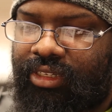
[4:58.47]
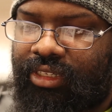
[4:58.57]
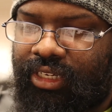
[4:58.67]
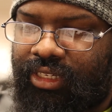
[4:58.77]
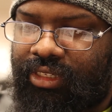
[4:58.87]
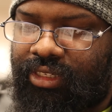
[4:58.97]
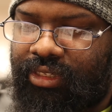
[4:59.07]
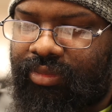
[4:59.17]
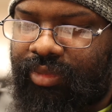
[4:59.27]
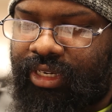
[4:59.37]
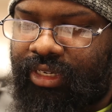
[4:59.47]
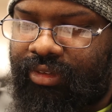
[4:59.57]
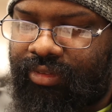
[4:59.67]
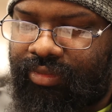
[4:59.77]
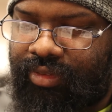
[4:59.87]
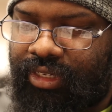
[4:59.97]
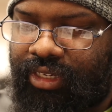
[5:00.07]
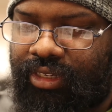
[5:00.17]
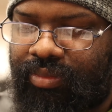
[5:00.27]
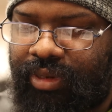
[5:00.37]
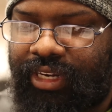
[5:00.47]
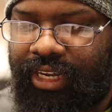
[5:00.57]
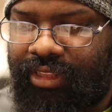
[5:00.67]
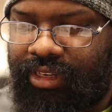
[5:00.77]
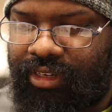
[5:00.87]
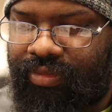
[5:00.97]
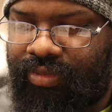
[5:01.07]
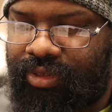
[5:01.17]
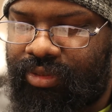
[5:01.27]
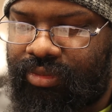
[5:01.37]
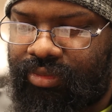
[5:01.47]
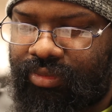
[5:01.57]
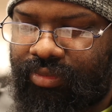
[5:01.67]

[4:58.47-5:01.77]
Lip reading: Changed His Mind. and it's by Anthony Flew.